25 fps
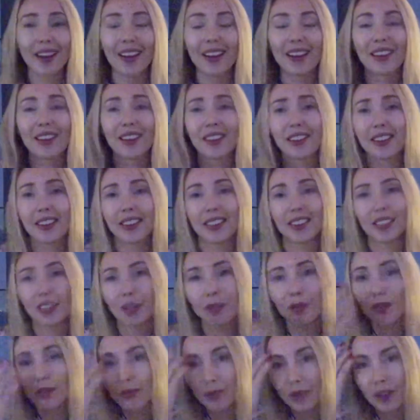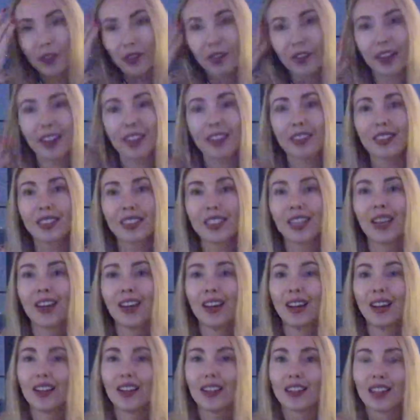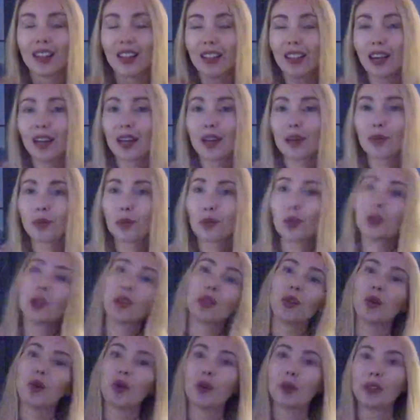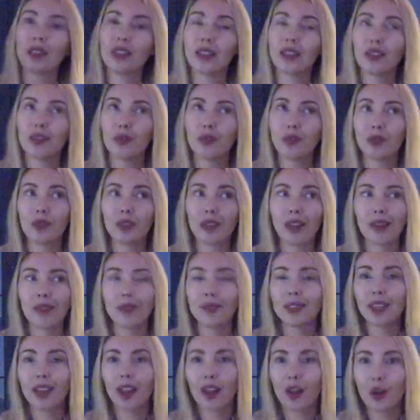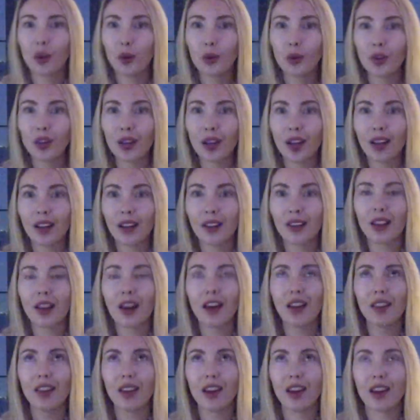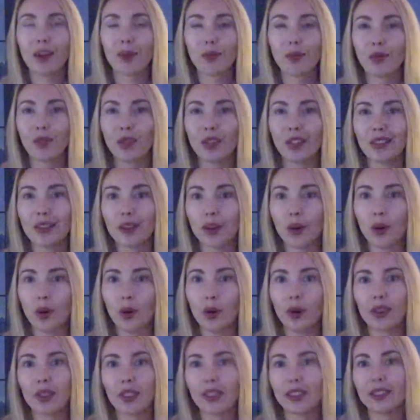I heard like some of my friends, the alarm goes on, and few times I cook and alarm went on,